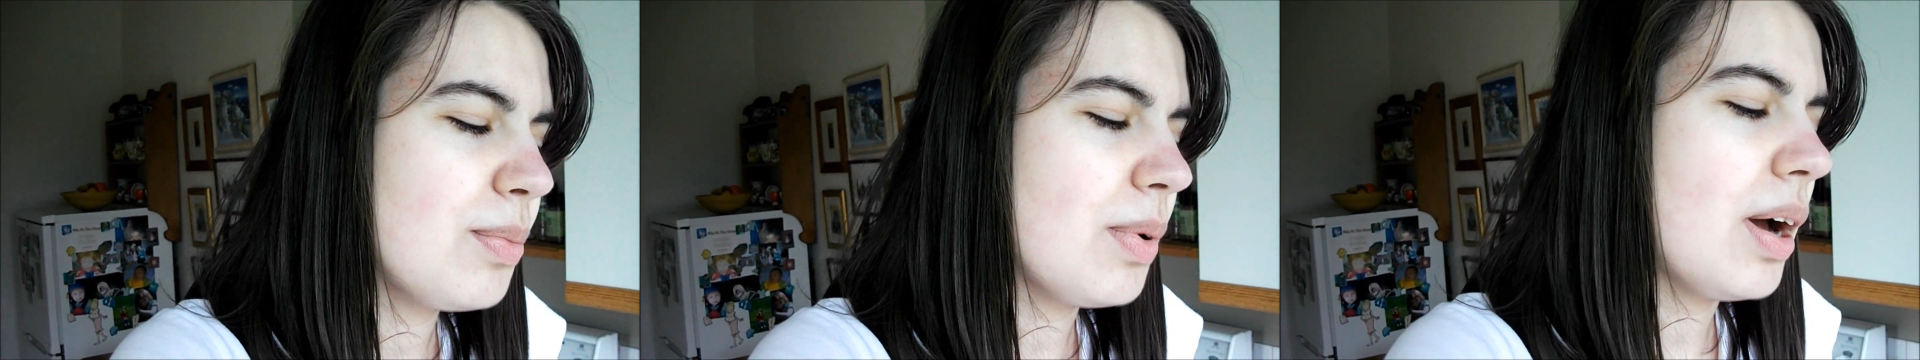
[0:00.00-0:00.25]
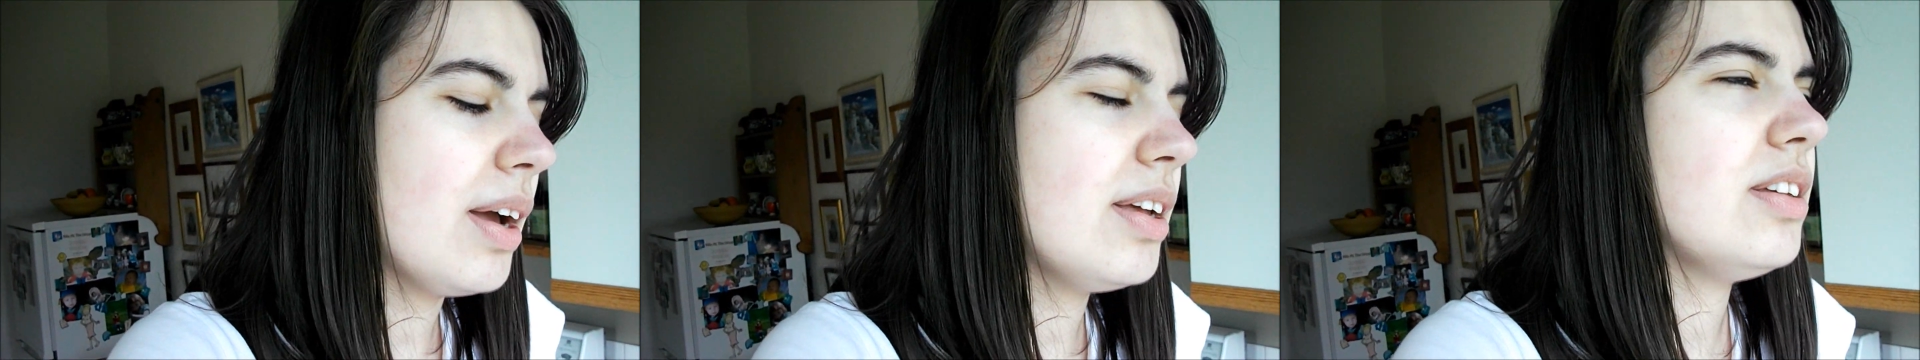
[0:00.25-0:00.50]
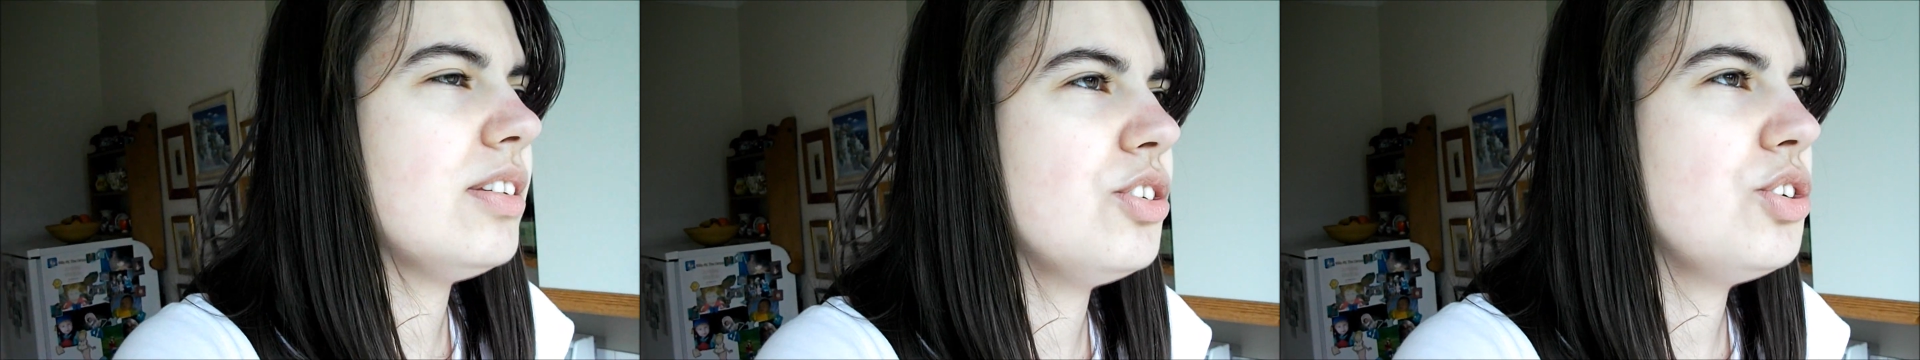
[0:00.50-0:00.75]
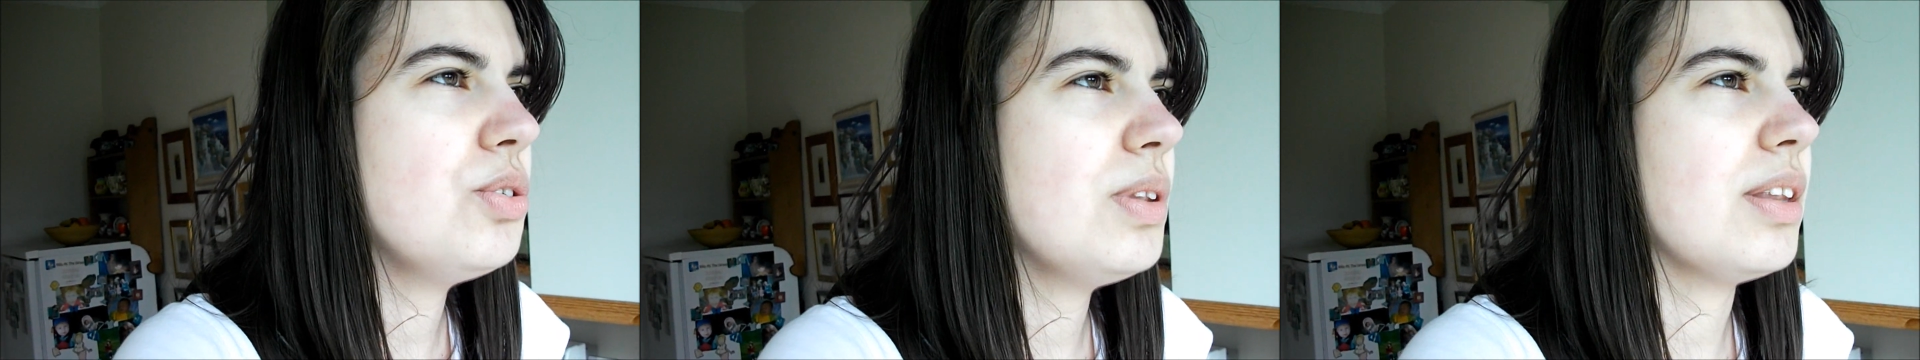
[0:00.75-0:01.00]
I
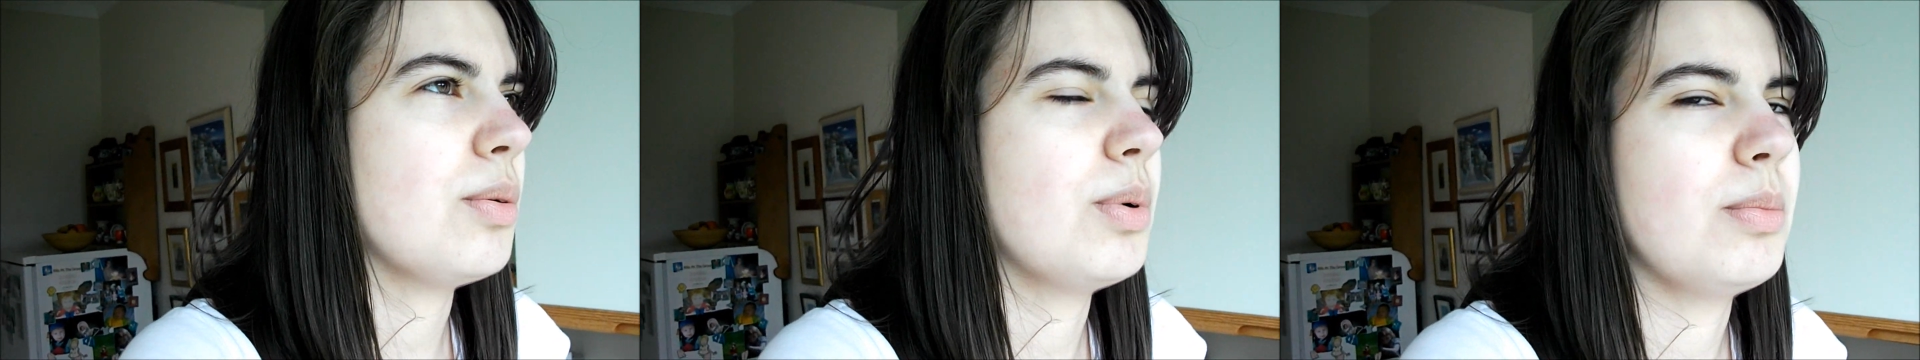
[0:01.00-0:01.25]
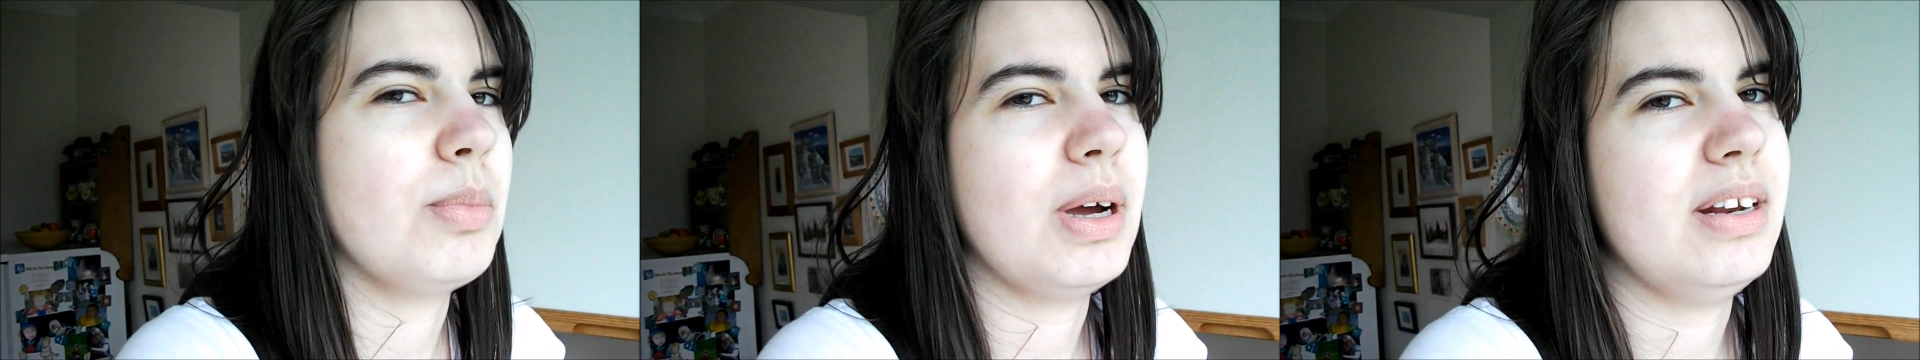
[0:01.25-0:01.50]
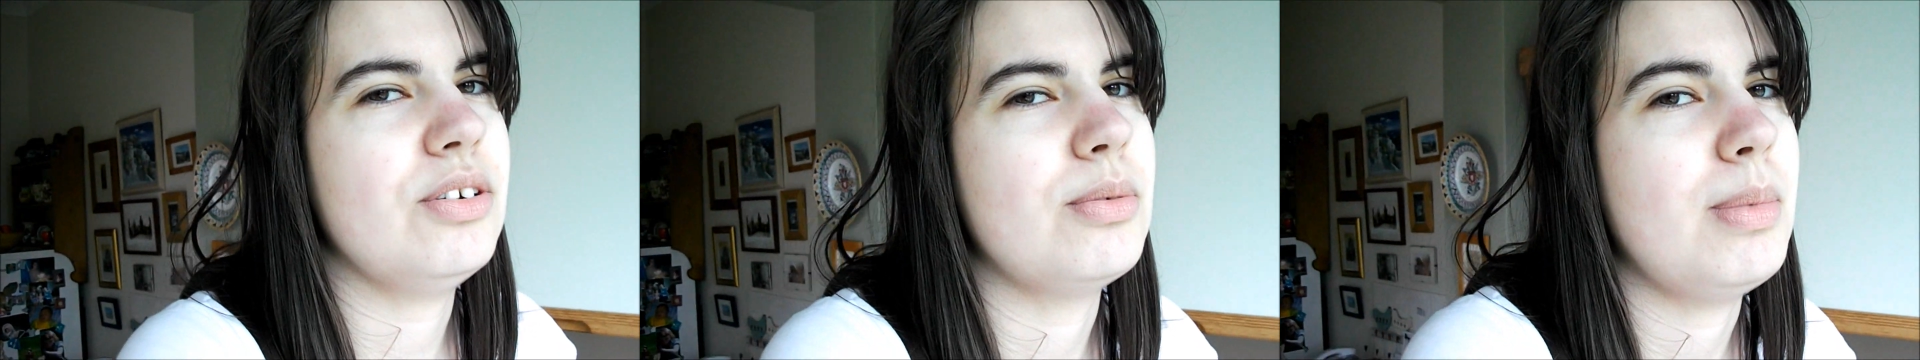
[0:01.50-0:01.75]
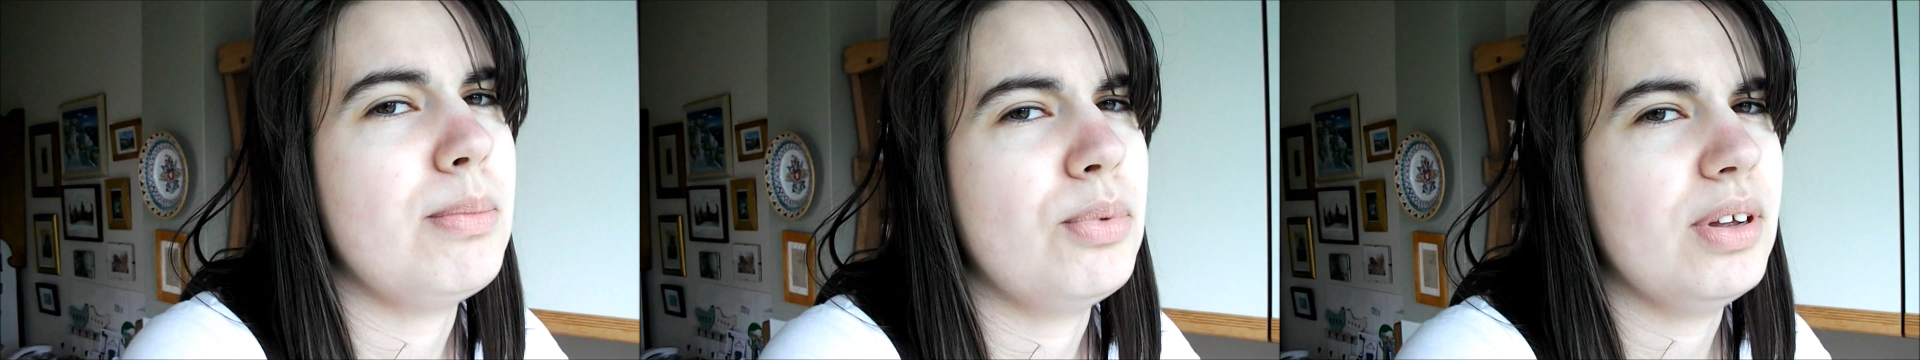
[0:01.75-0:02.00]
knew the other one, but I didn't
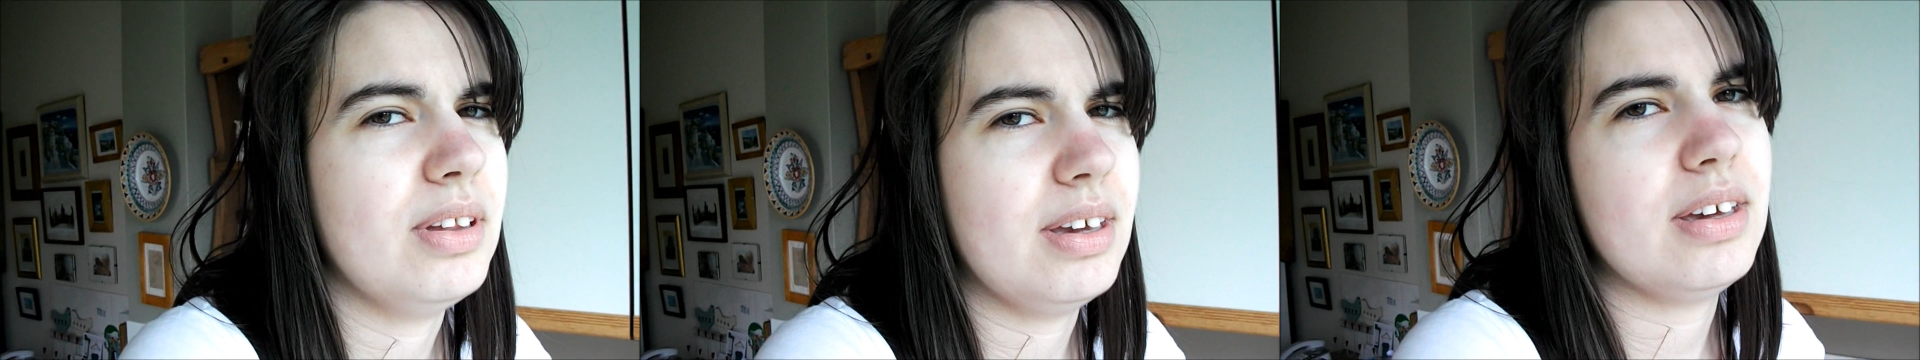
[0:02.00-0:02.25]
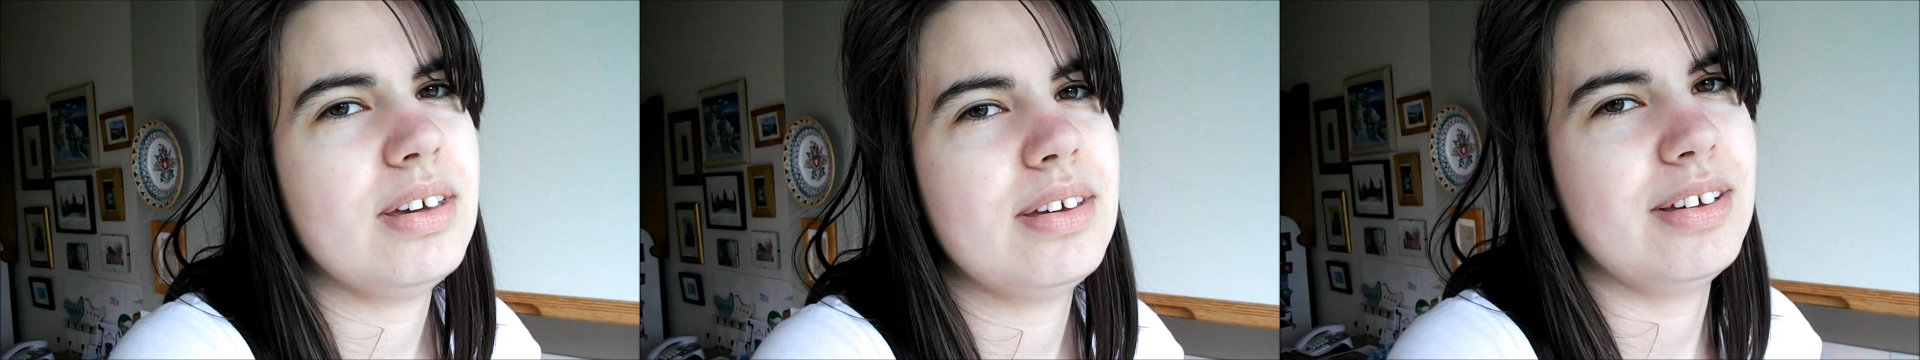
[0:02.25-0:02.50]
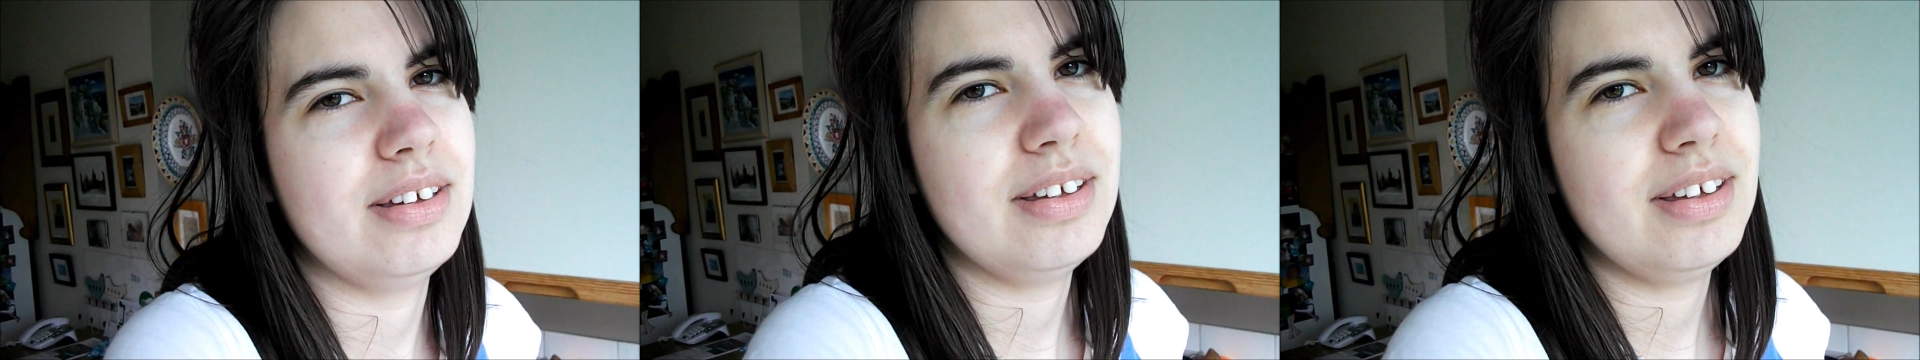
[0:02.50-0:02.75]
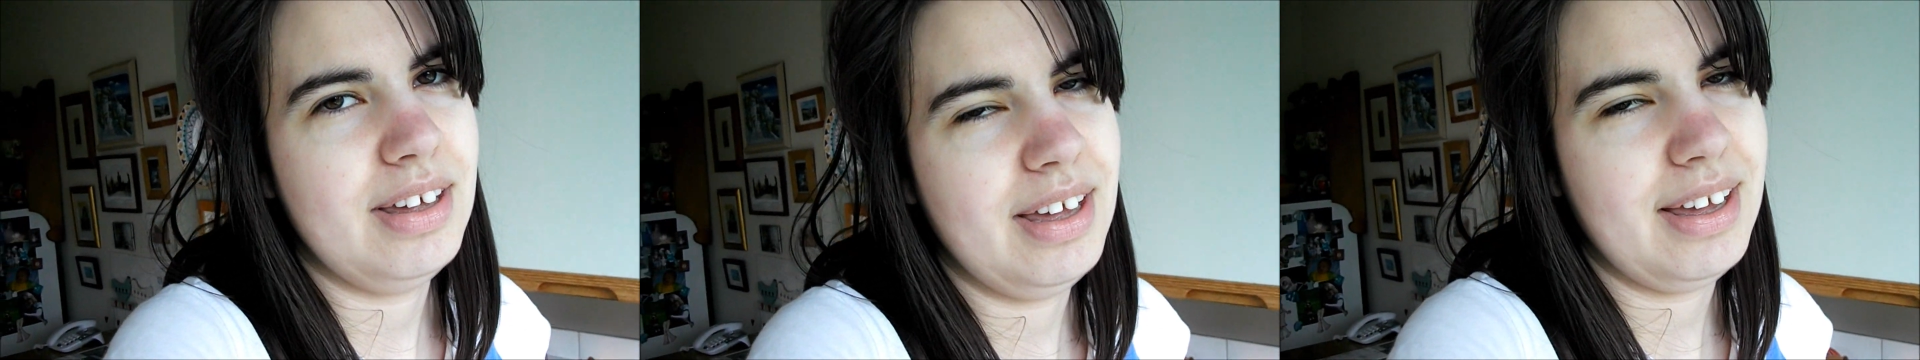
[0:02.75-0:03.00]
remember it like
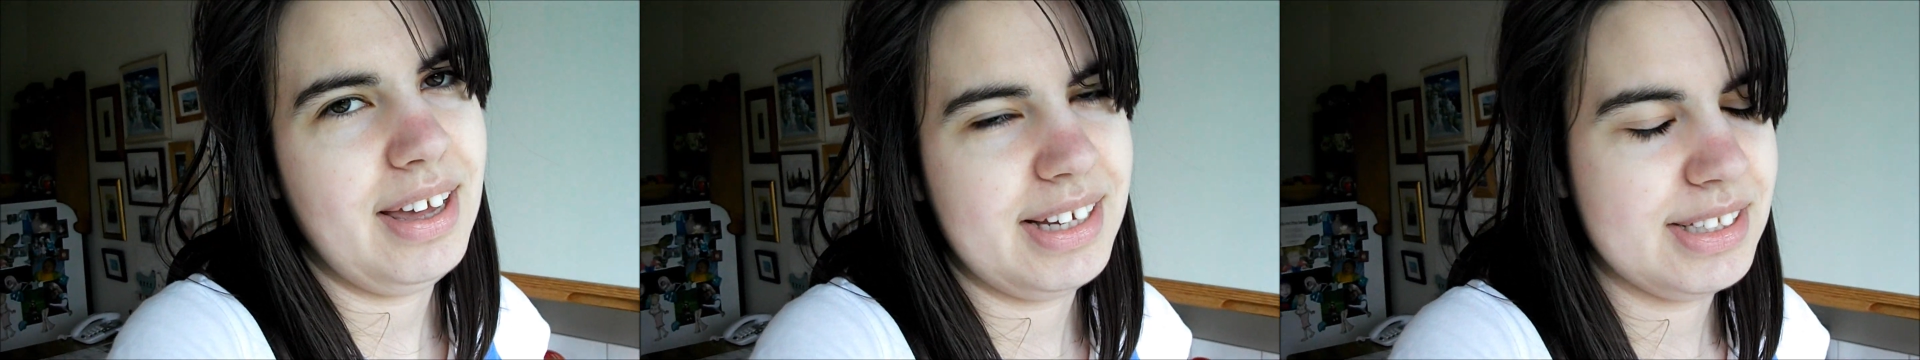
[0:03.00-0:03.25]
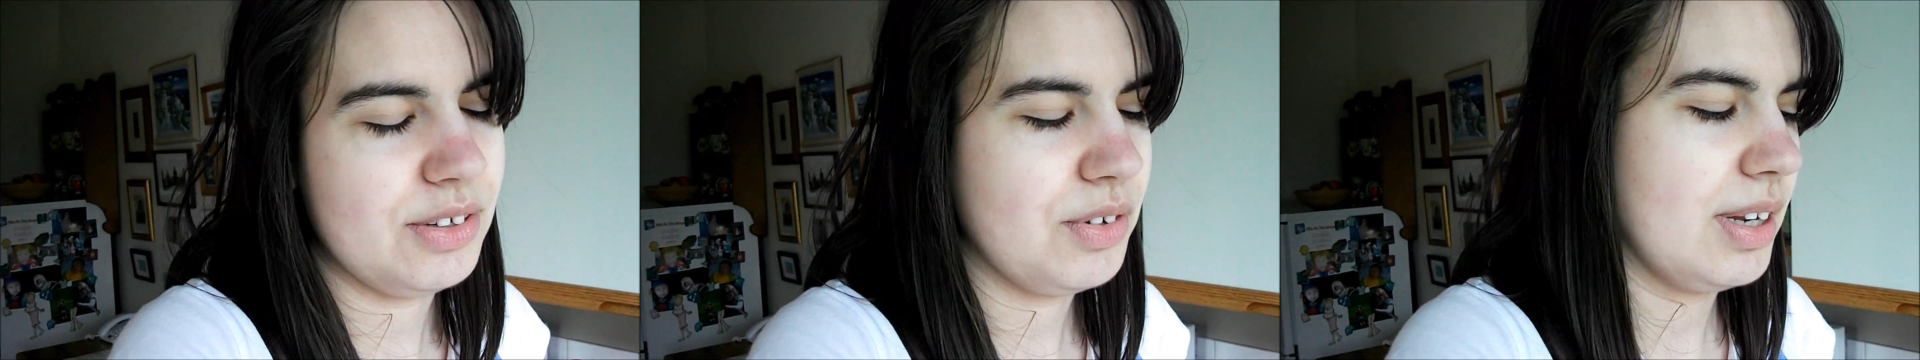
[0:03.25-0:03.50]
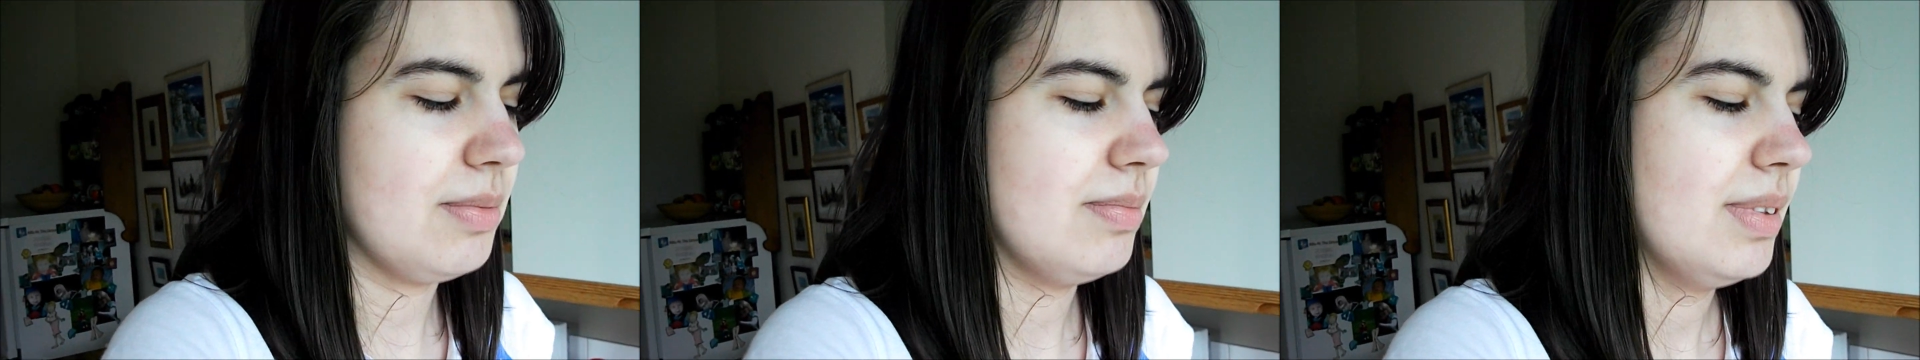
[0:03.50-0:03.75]
as I read it.